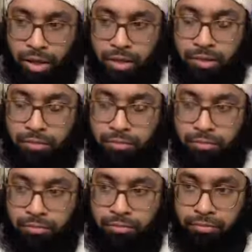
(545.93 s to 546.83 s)
And
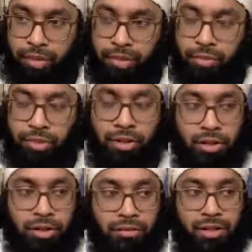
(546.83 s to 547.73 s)
as a
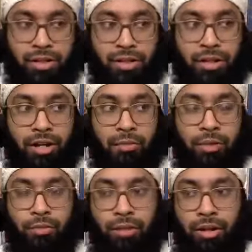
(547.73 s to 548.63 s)
result of this
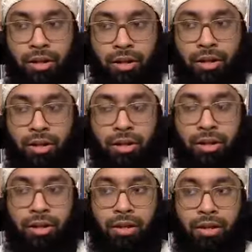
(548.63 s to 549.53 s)
attachment, we
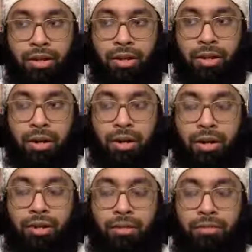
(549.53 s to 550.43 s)

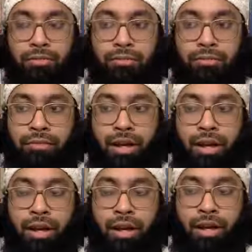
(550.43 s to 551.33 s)
are
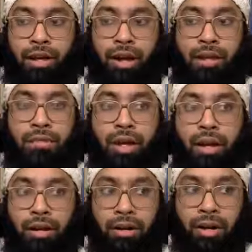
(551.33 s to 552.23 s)

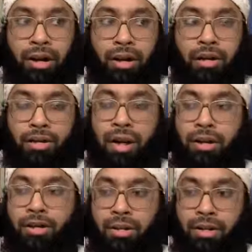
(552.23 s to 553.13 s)
unaware and
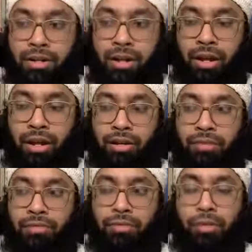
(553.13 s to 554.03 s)
ignorant
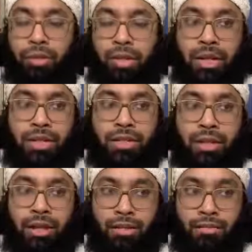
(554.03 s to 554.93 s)
and fooled and
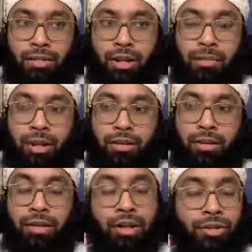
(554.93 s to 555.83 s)
deceived about
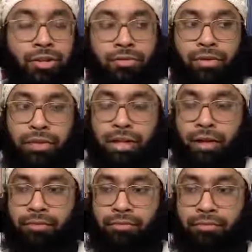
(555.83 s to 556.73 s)
the nature of this
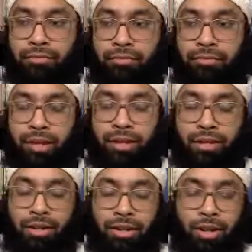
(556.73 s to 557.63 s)
life, right?
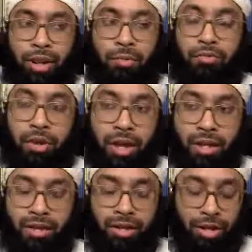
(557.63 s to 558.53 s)
And we
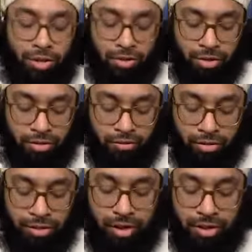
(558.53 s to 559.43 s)
forget the nature
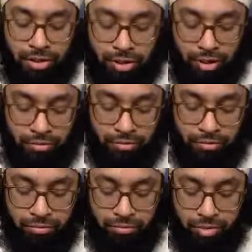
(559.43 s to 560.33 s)
of the next life,
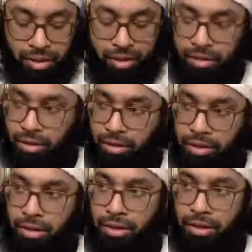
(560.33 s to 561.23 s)
okay? And,
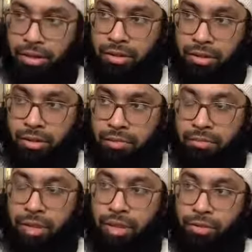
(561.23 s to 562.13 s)
you know,
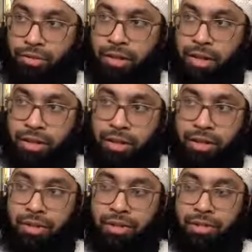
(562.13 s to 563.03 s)
because we forget the
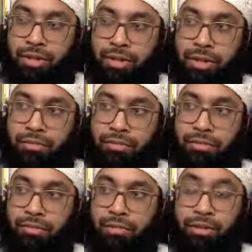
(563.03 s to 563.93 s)
nature of this life,
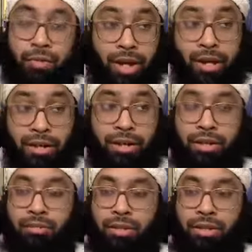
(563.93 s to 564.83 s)
the reality
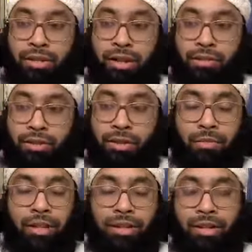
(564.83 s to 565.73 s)
of what this life is all
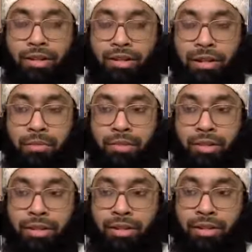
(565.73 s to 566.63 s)
about, that it is
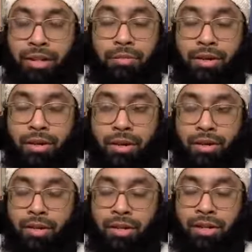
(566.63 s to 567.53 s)
temporary
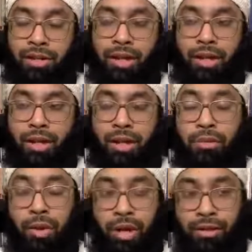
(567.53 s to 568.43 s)
and transient, and
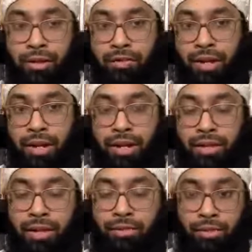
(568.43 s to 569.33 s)
the reality of the
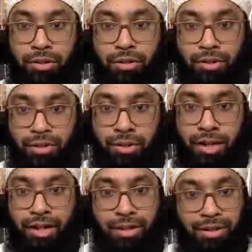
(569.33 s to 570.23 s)
next life, which is
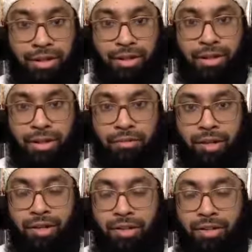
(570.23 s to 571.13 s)
that it is the
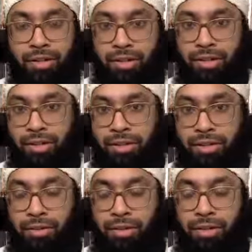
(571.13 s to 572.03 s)
significant existence and it's
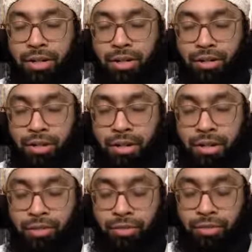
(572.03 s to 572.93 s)
going to actually
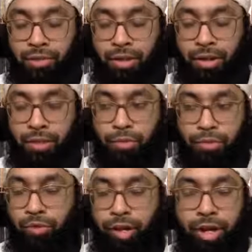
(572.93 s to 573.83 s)
last forever, we
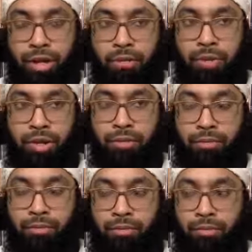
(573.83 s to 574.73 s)
forget about
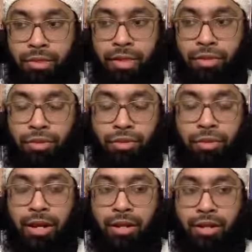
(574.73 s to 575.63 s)
these two
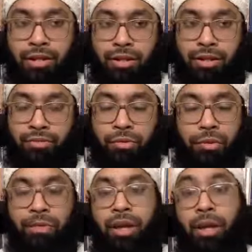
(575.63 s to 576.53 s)
realities, and therefore
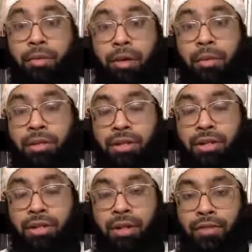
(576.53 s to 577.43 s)
we forget our purpose in
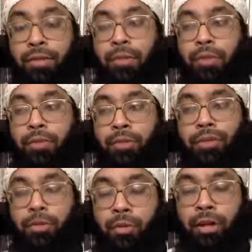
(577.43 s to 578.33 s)
this life. Our purpose is
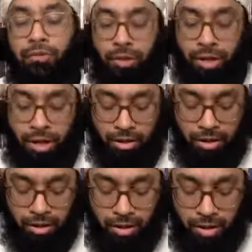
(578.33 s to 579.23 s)
to prepare for the akhirah.